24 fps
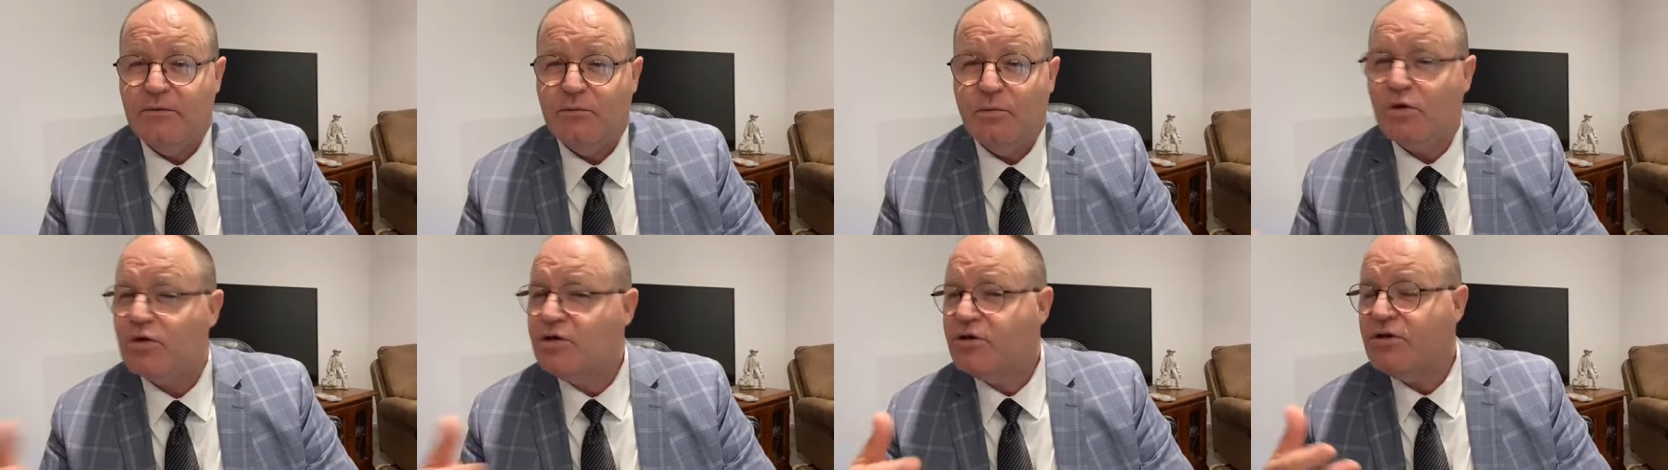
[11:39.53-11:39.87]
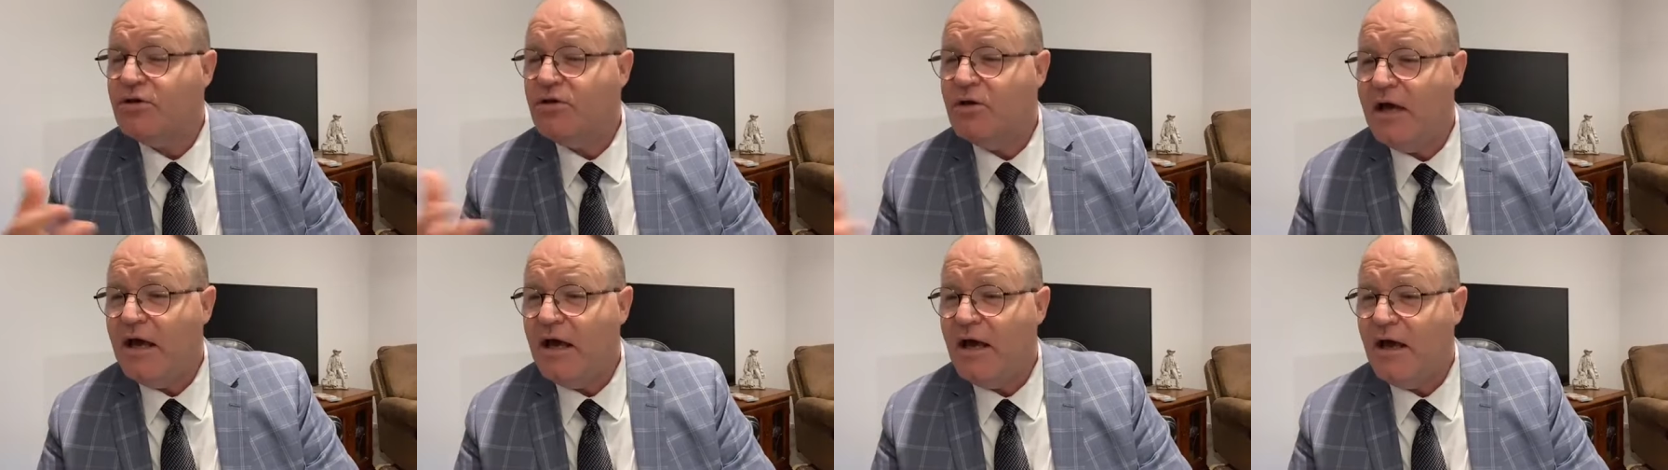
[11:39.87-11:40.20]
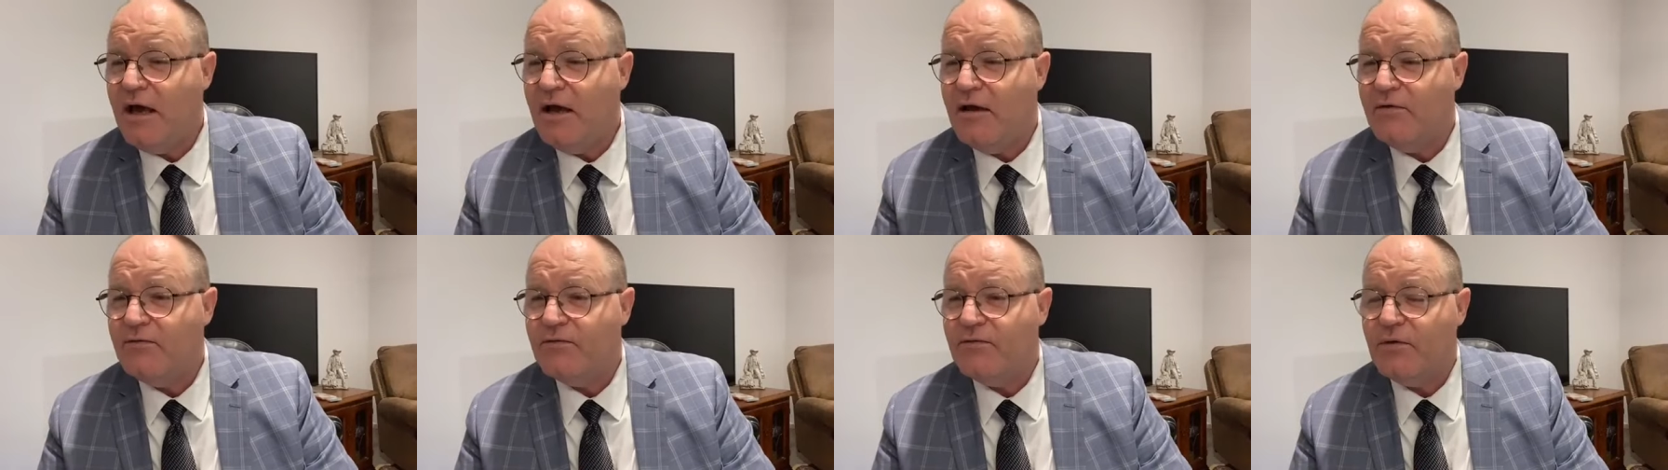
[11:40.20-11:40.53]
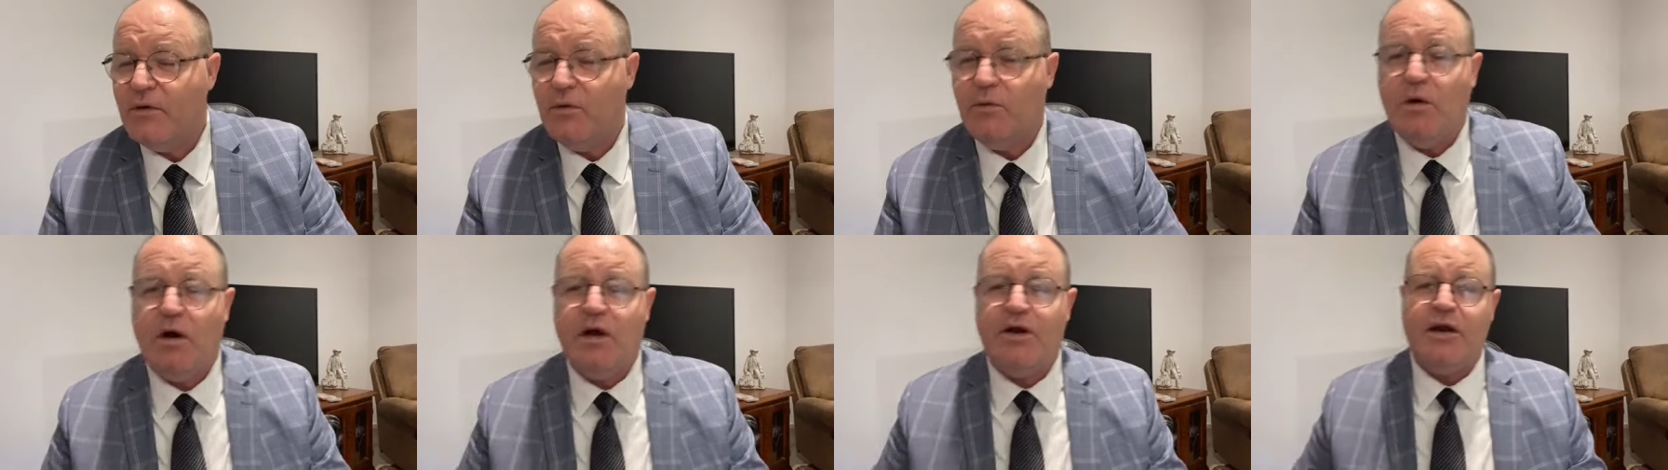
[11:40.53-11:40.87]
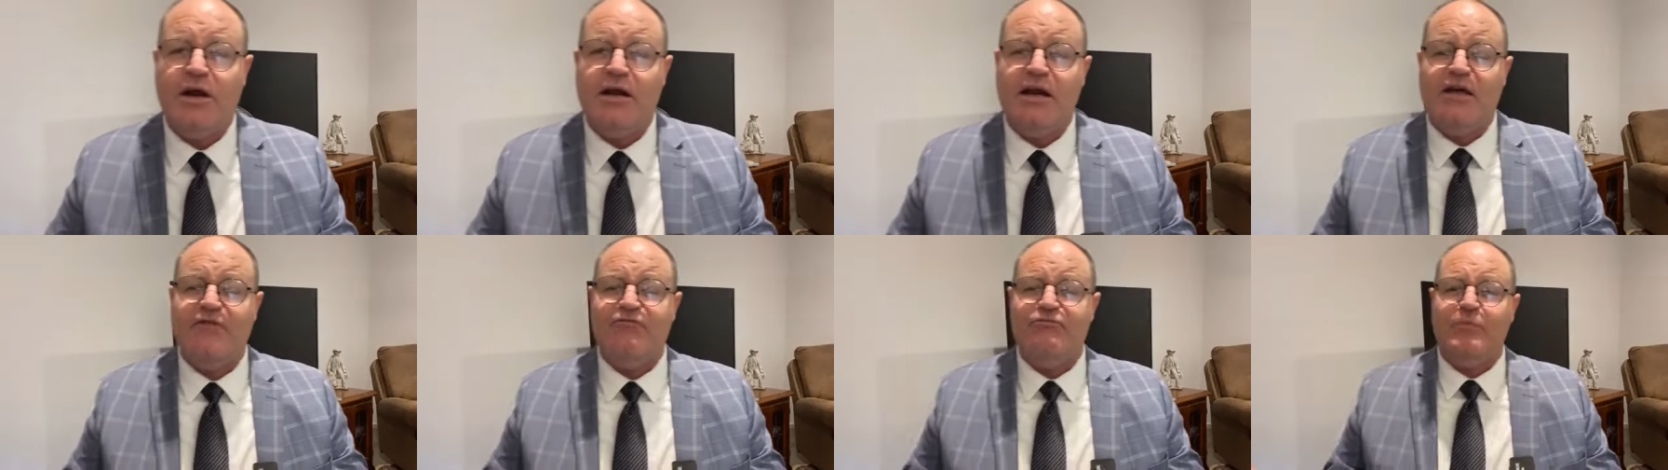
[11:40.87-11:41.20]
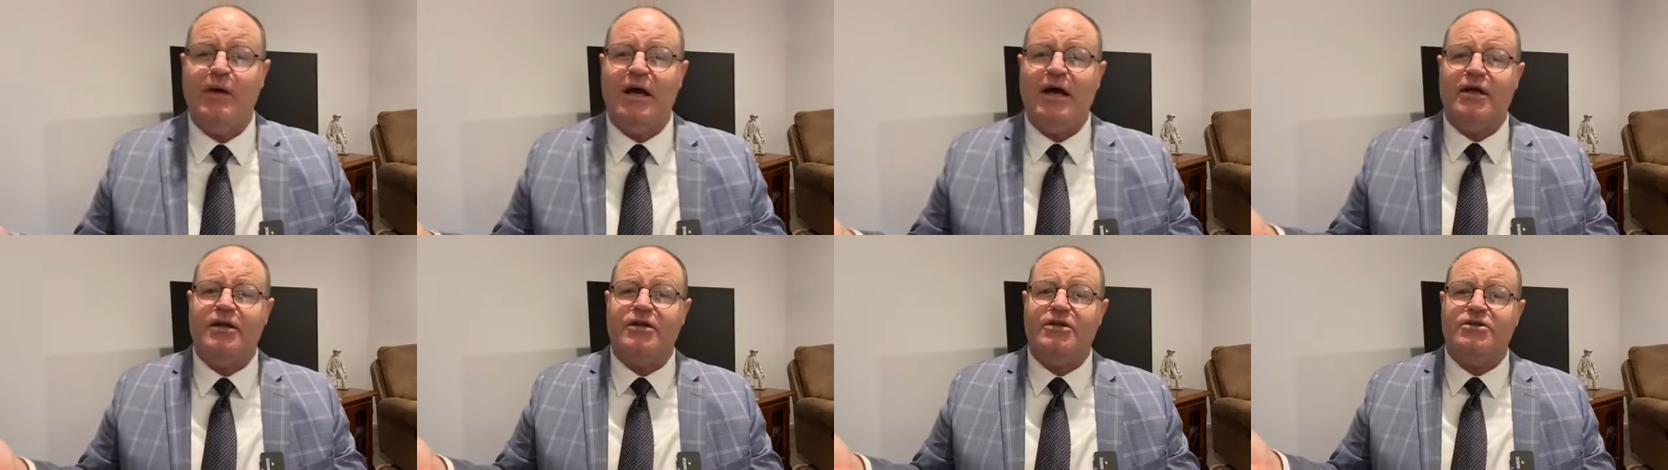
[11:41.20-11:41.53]
What do you have? Well, I don't have
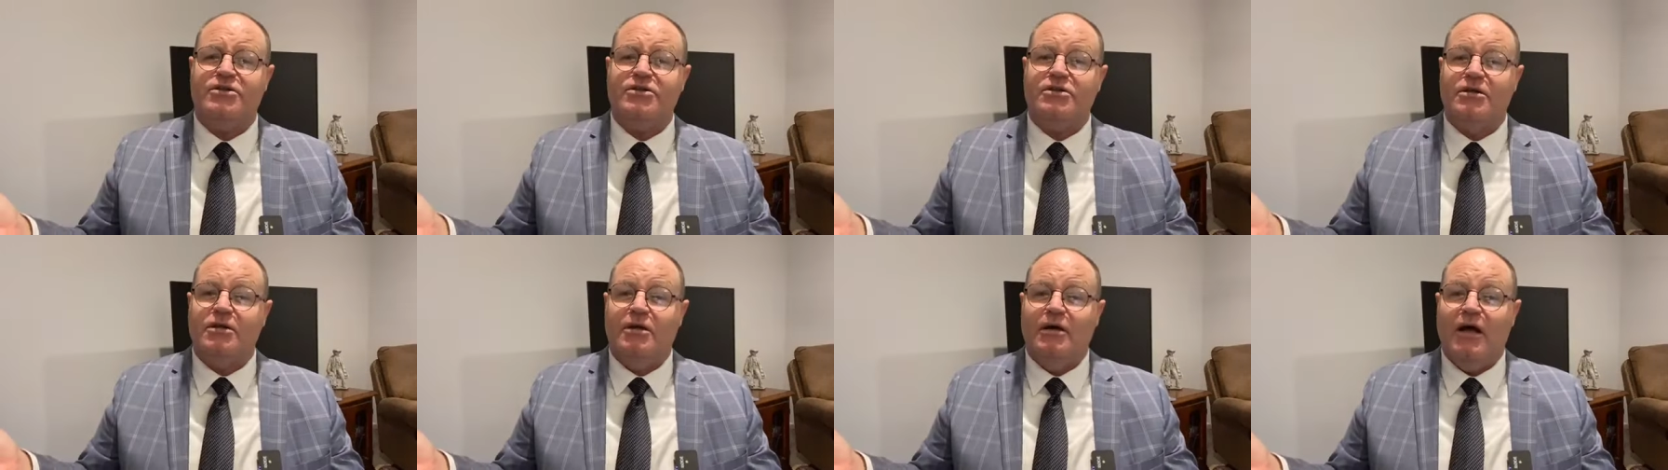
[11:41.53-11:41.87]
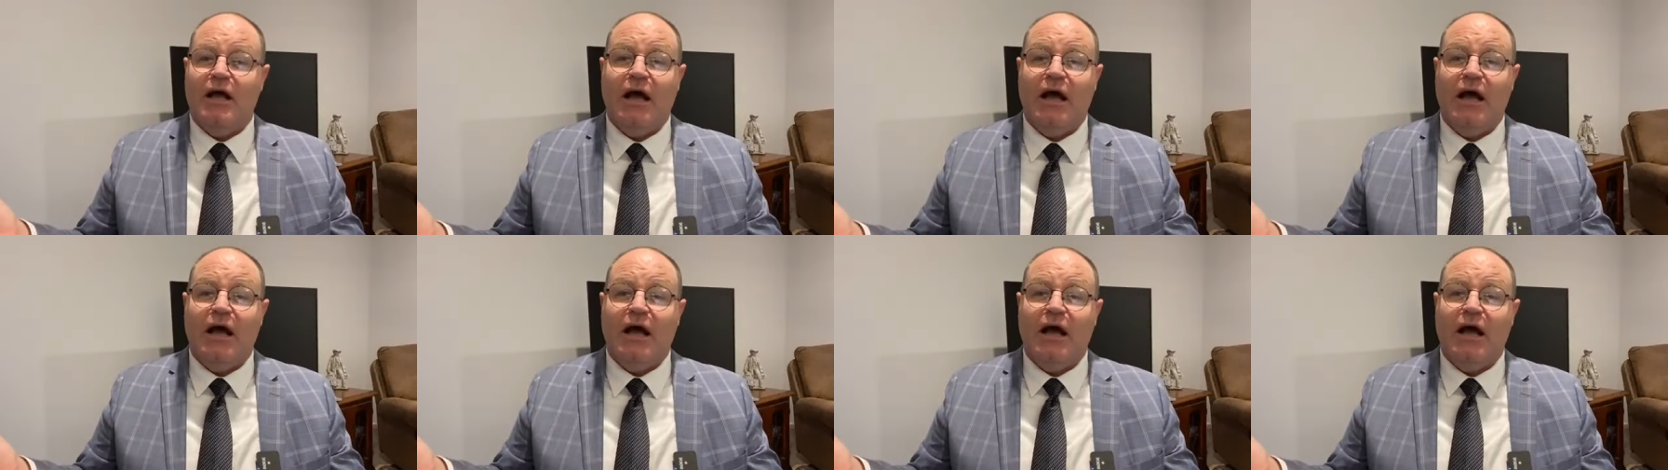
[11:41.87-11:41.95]
much.